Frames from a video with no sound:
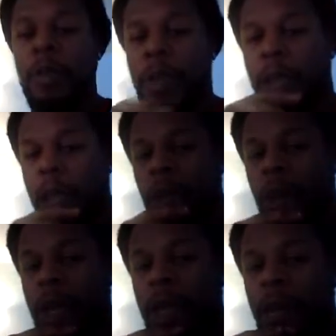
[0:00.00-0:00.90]
Game
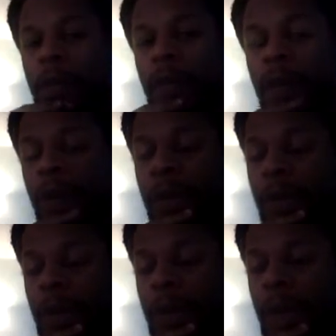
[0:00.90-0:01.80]
Wave
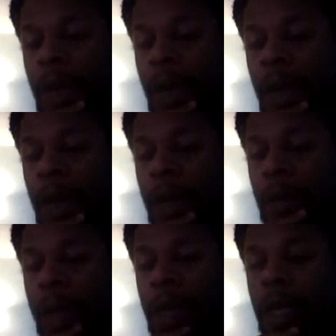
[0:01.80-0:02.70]
uh,
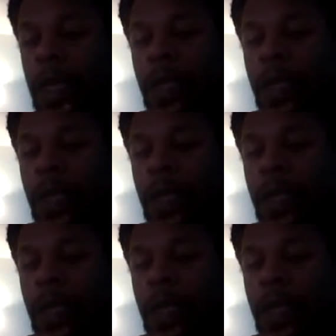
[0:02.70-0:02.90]
because